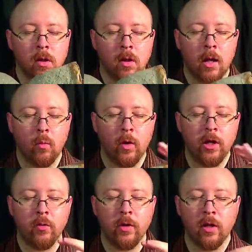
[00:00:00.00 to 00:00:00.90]
And when you
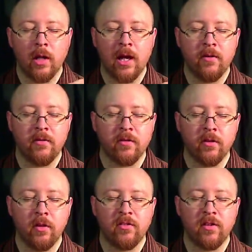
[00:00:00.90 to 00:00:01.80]
realize you
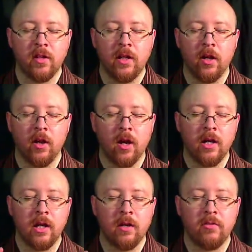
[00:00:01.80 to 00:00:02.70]
still need an
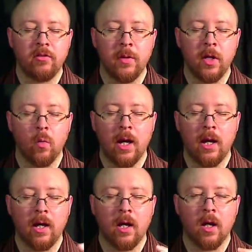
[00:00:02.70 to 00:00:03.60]
audience to be awake,
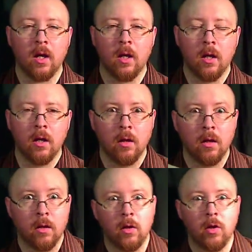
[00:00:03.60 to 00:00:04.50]

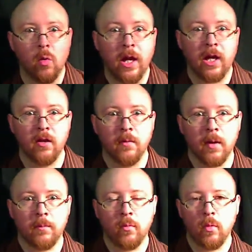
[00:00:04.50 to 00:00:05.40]
you
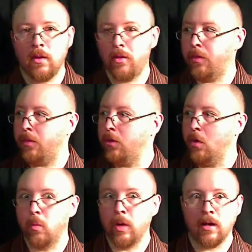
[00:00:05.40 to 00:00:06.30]

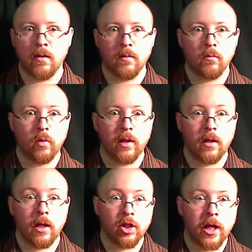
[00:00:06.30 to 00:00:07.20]
awaken them with a
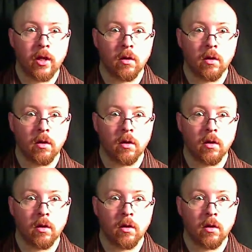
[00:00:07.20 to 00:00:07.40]
shaker.